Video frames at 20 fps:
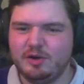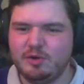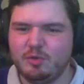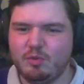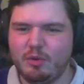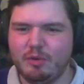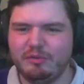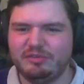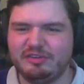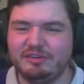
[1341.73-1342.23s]

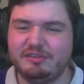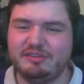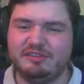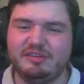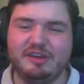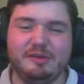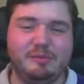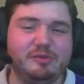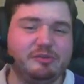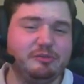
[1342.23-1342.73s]
Wolves are a
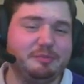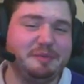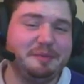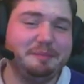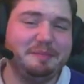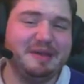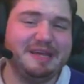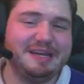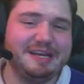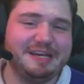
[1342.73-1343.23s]
team we should be
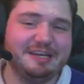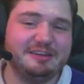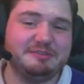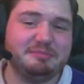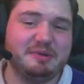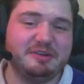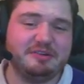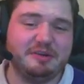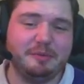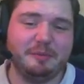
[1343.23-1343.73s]
beating,
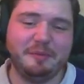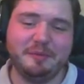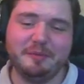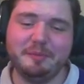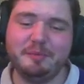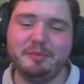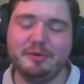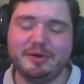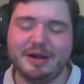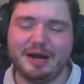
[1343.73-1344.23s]
especially when we
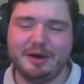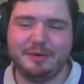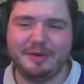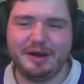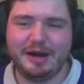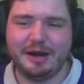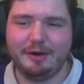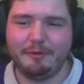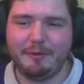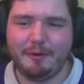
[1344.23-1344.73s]
put out
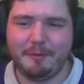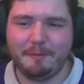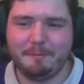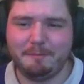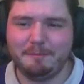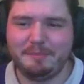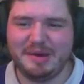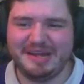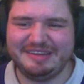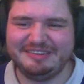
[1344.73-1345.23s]
our
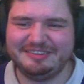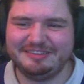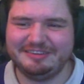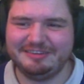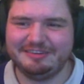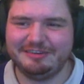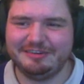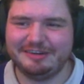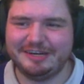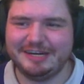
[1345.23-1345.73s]
best
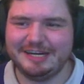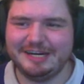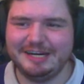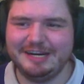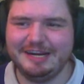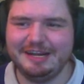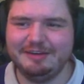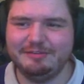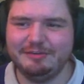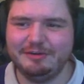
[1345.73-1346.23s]
starting
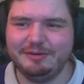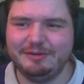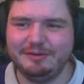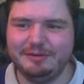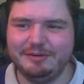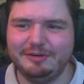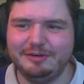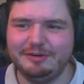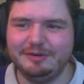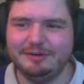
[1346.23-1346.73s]

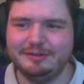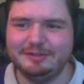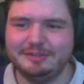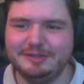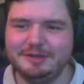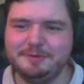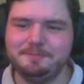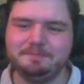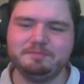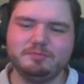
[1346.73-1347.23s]
11.
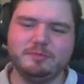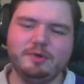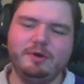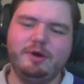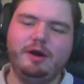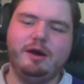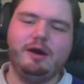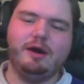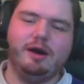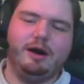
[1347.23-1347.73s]

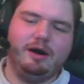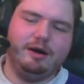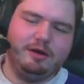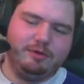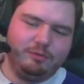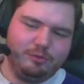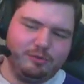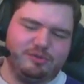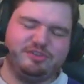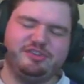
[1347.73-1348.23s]
Oh,
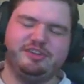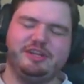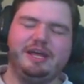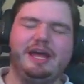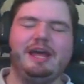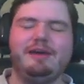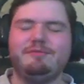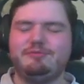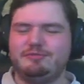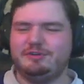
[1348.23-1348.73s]
was it
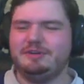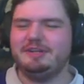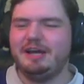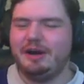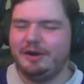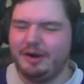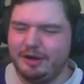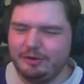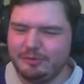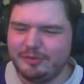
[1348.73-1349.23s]
ever in
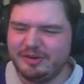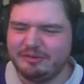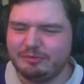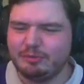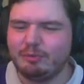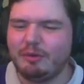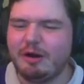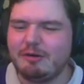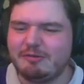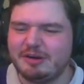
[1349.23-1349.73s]
doubt? I always
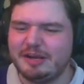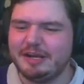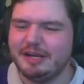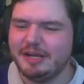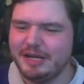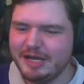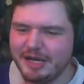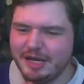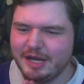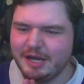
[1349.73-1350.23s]
worry.
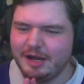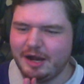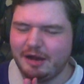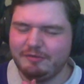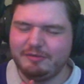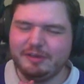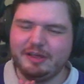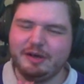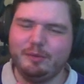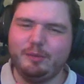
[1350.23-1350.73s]
I
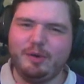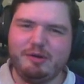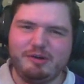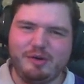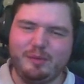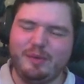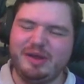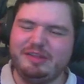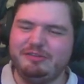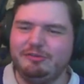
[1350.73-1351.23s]
think I
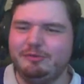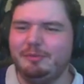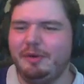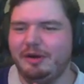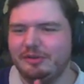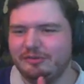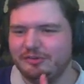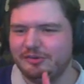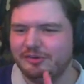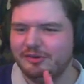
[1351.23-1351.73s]
worry way too
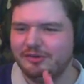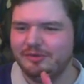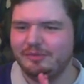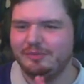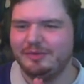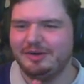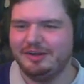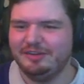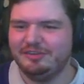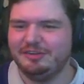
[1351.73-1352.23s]
much
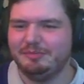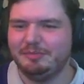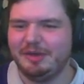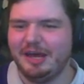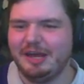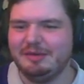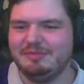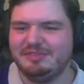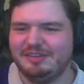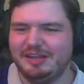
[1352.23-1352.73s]
when I sim
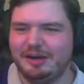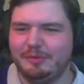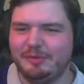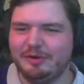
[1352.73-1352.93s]
games now.